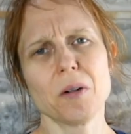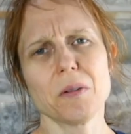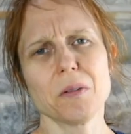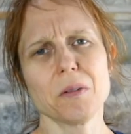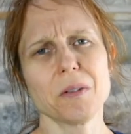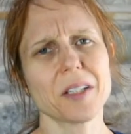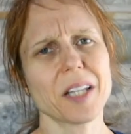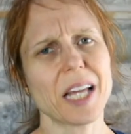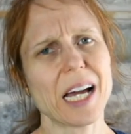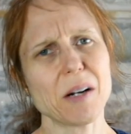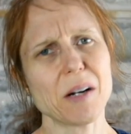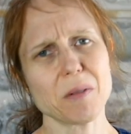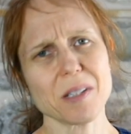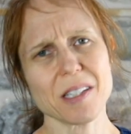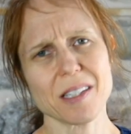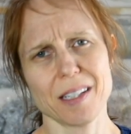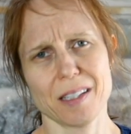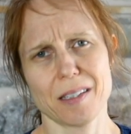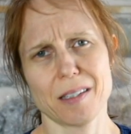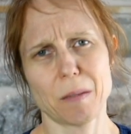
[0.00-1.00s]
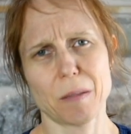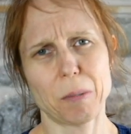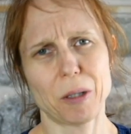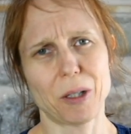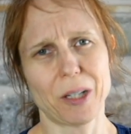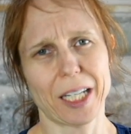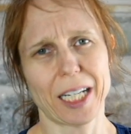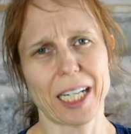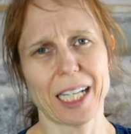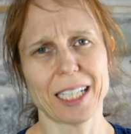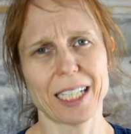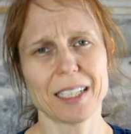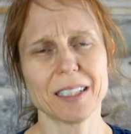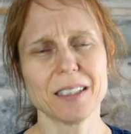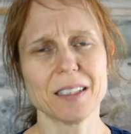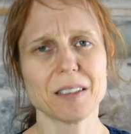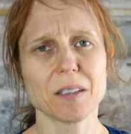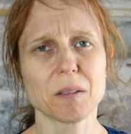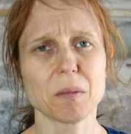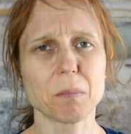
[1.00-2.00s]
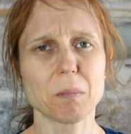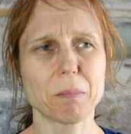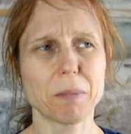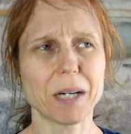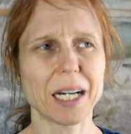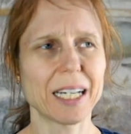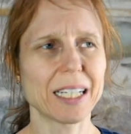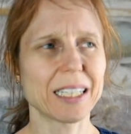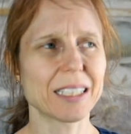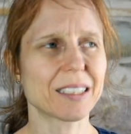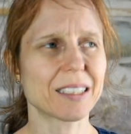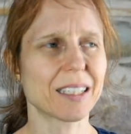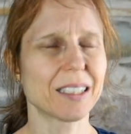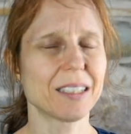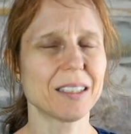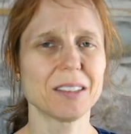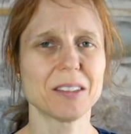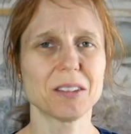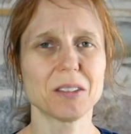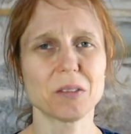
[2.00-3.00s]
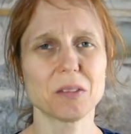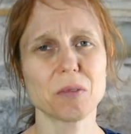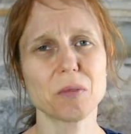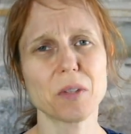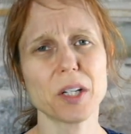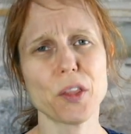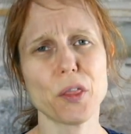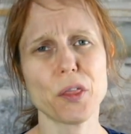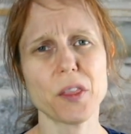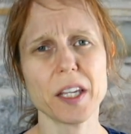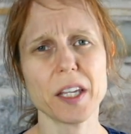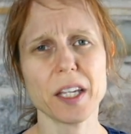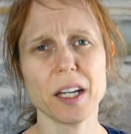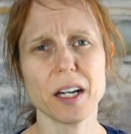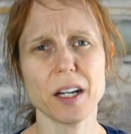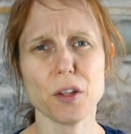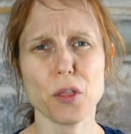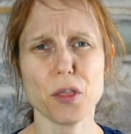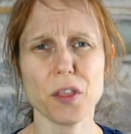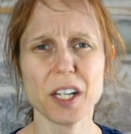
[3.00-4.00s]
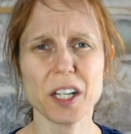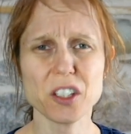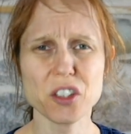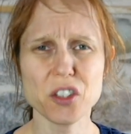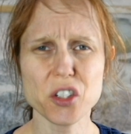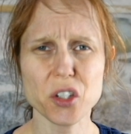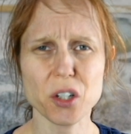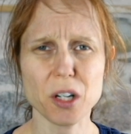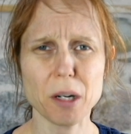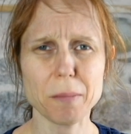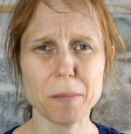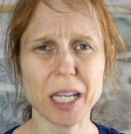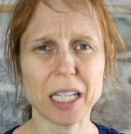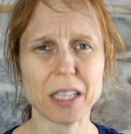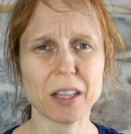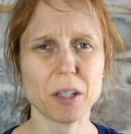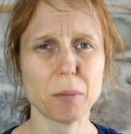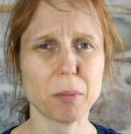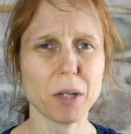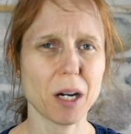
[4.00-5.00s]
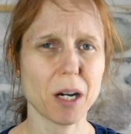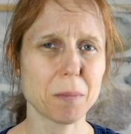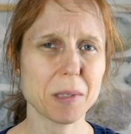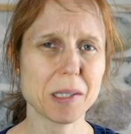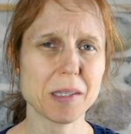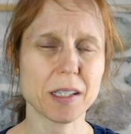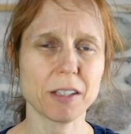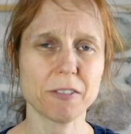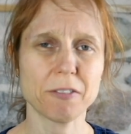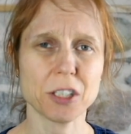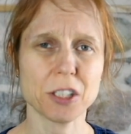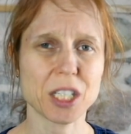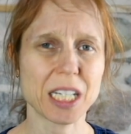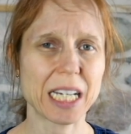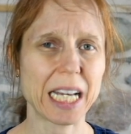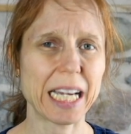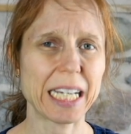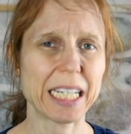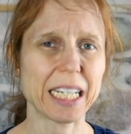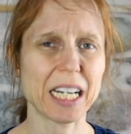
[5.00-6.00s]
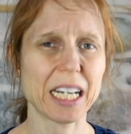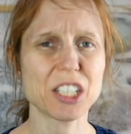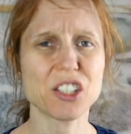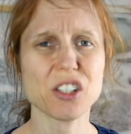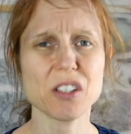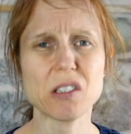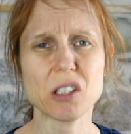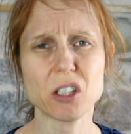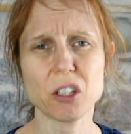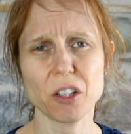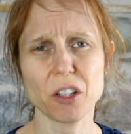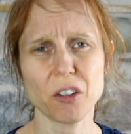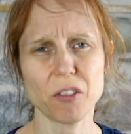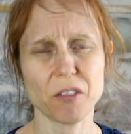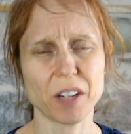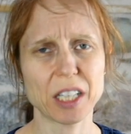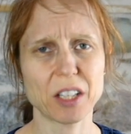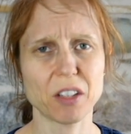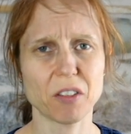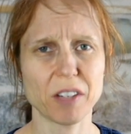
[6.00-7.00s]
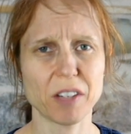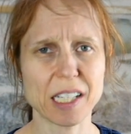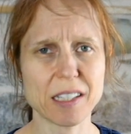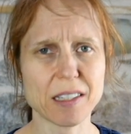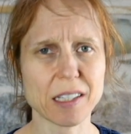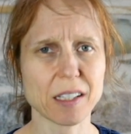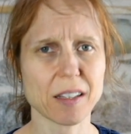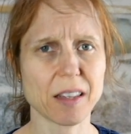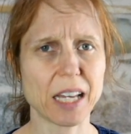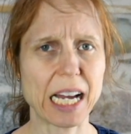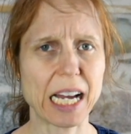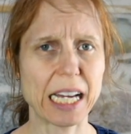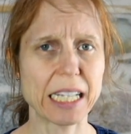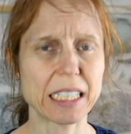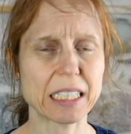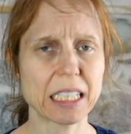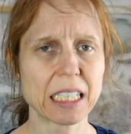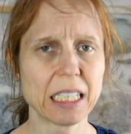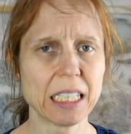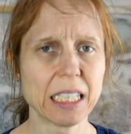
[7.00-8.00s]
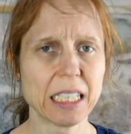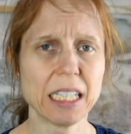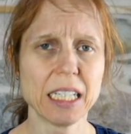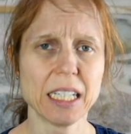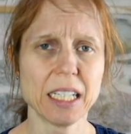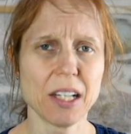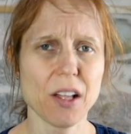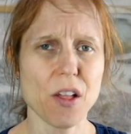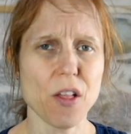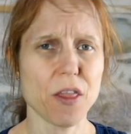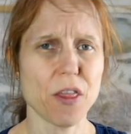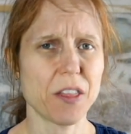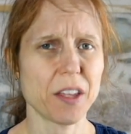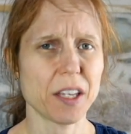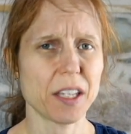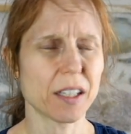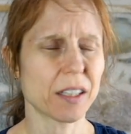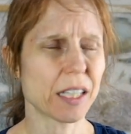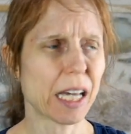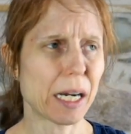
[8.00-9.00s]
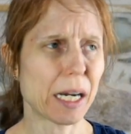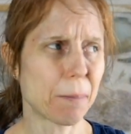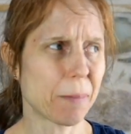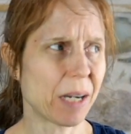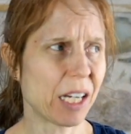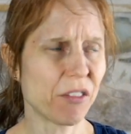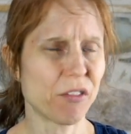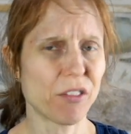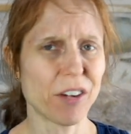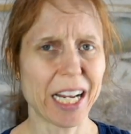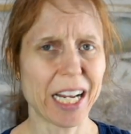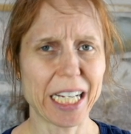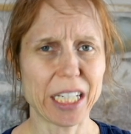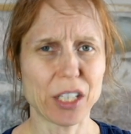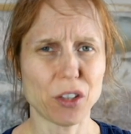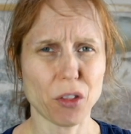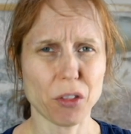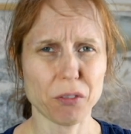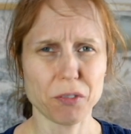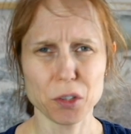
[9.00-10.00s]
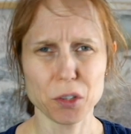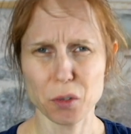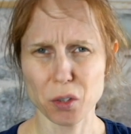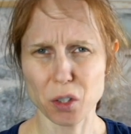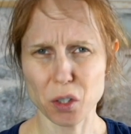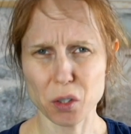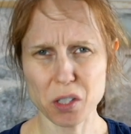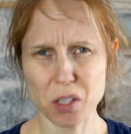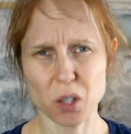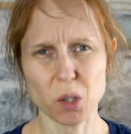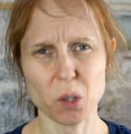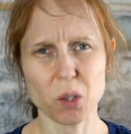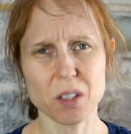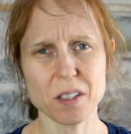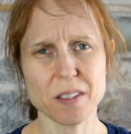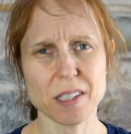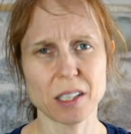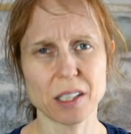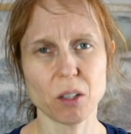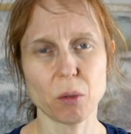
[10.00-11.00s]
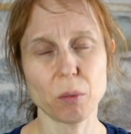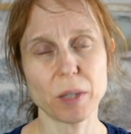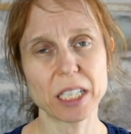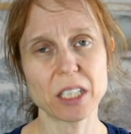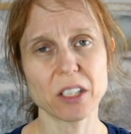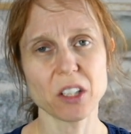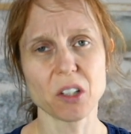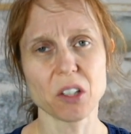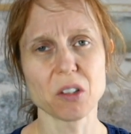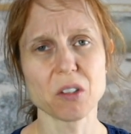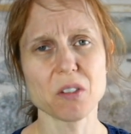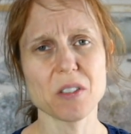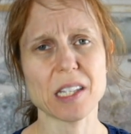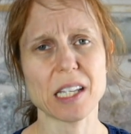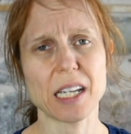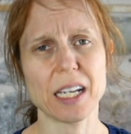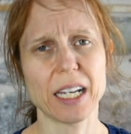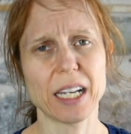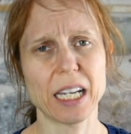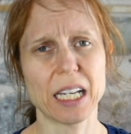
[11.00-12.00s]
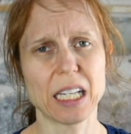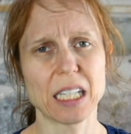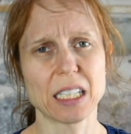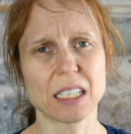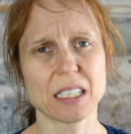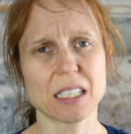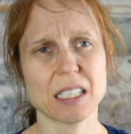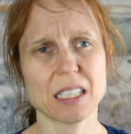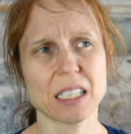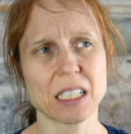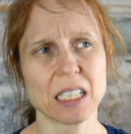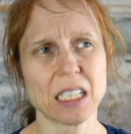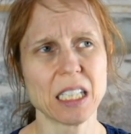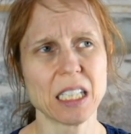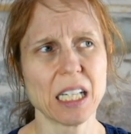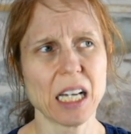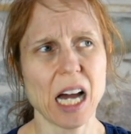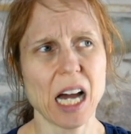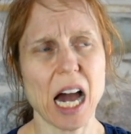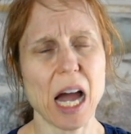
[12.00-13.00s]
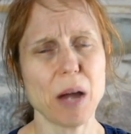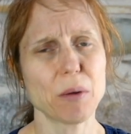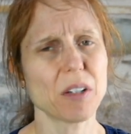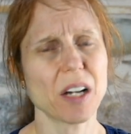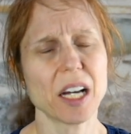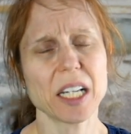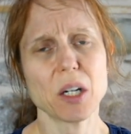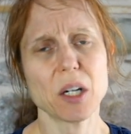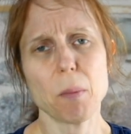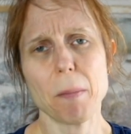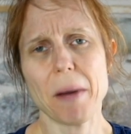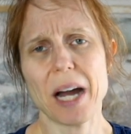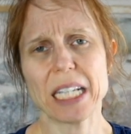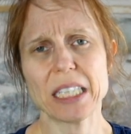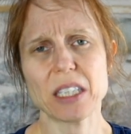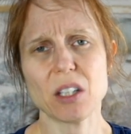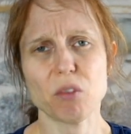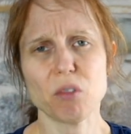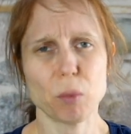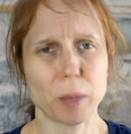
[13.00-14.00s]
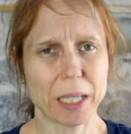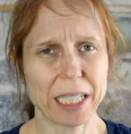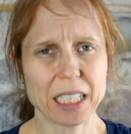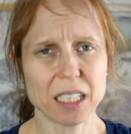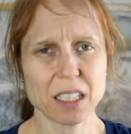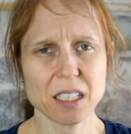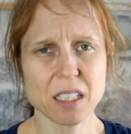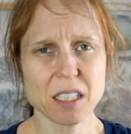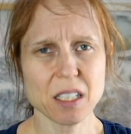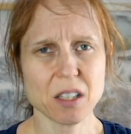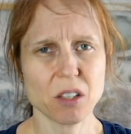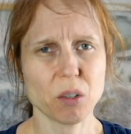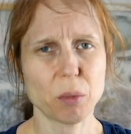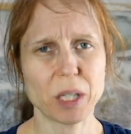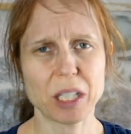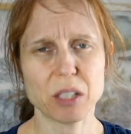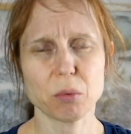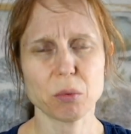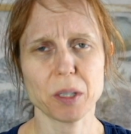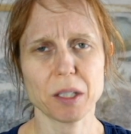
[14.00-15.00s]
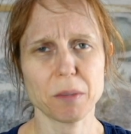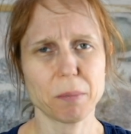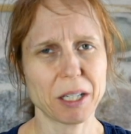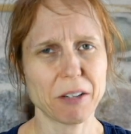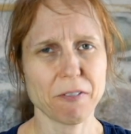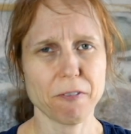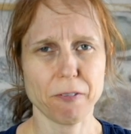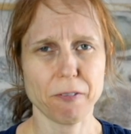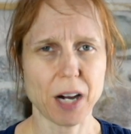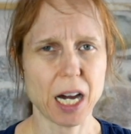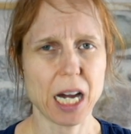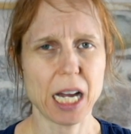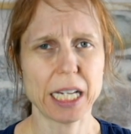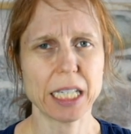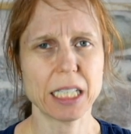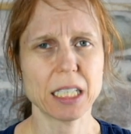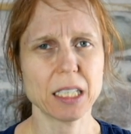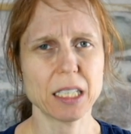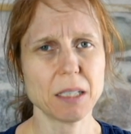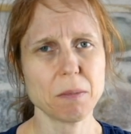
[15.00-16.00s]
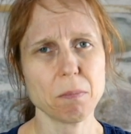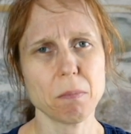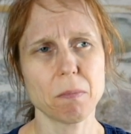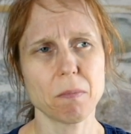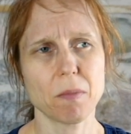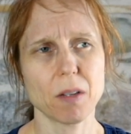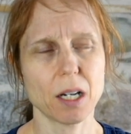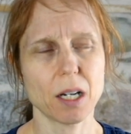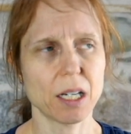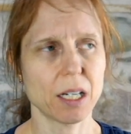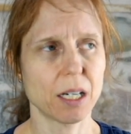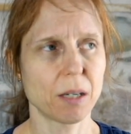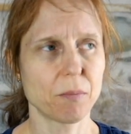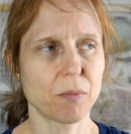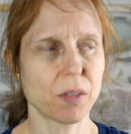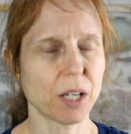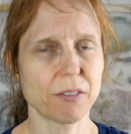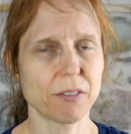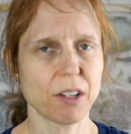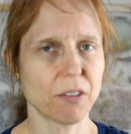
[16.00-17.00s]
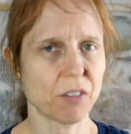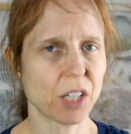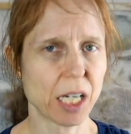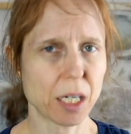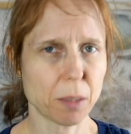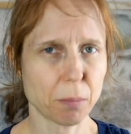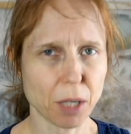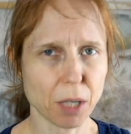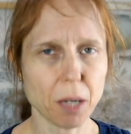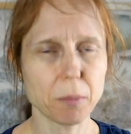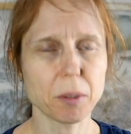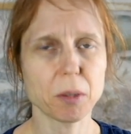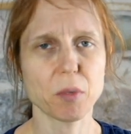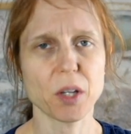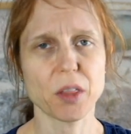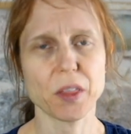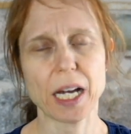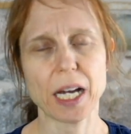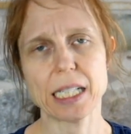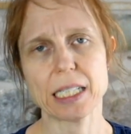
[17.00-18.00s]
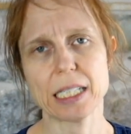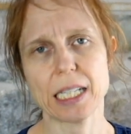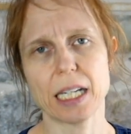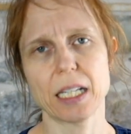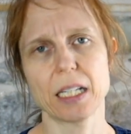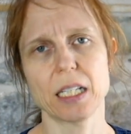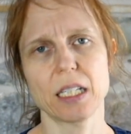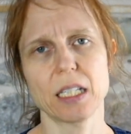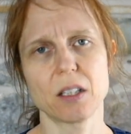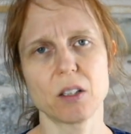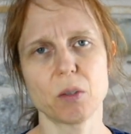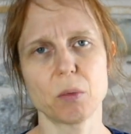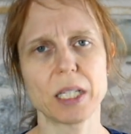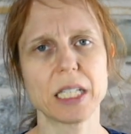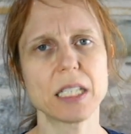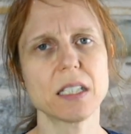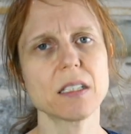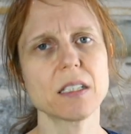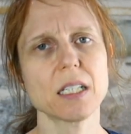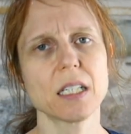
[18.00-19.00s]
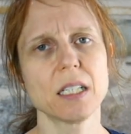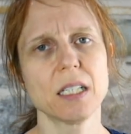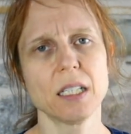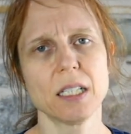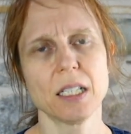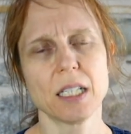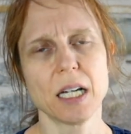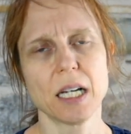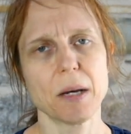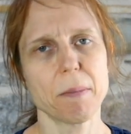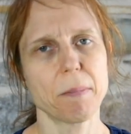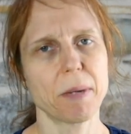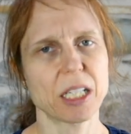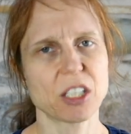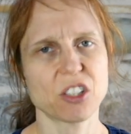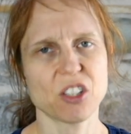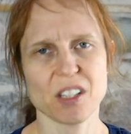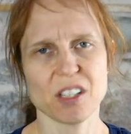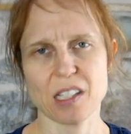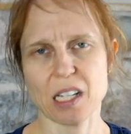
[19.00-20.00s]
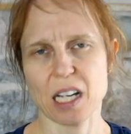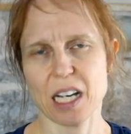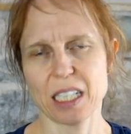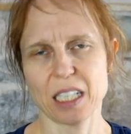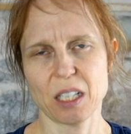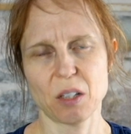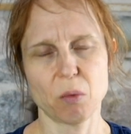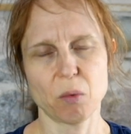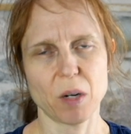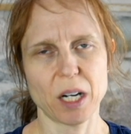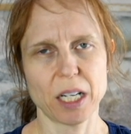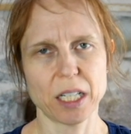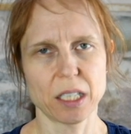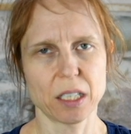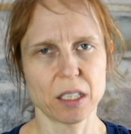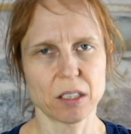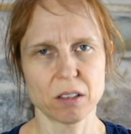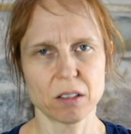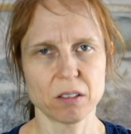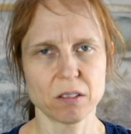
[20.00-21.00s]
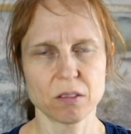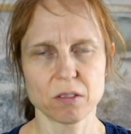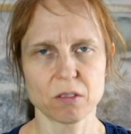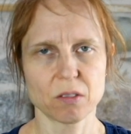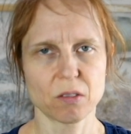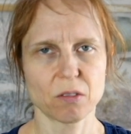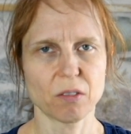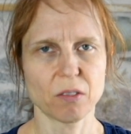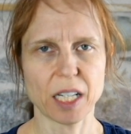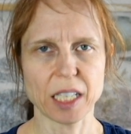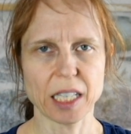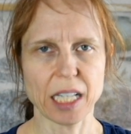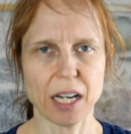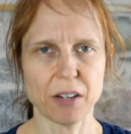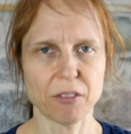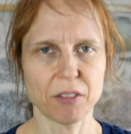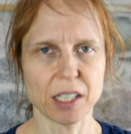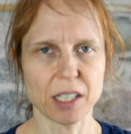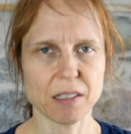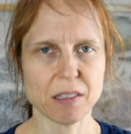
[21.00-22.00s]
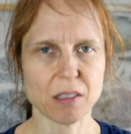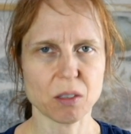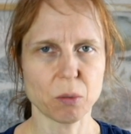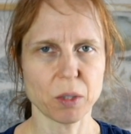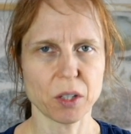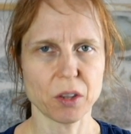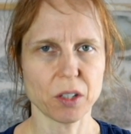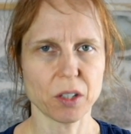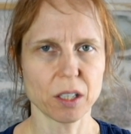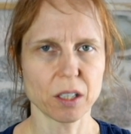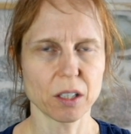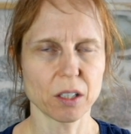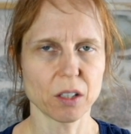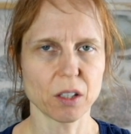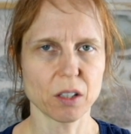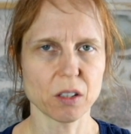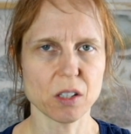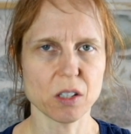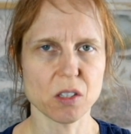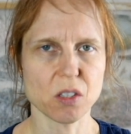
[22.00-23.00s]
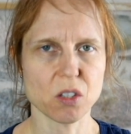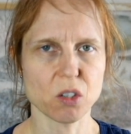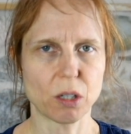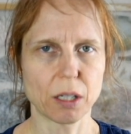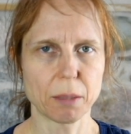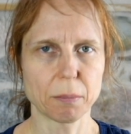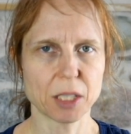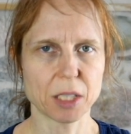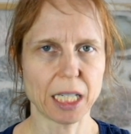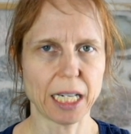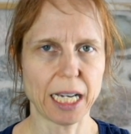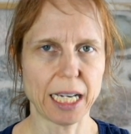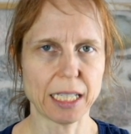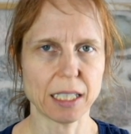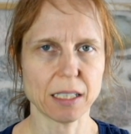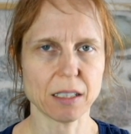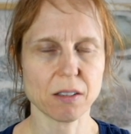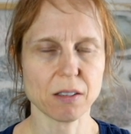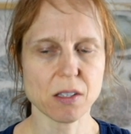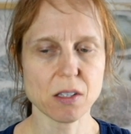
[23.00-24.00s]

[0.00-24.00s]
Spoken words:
Well, that was disappointing, but with the thunderstorm that they're promising for tonight, I just couldn't run the risk that it might rain through those holes in the windows. And I don't mind the wind. The wind would have been fine. I've never had a problem with that tent in the wind, but just I didn't want to run that risk with the storm tonight.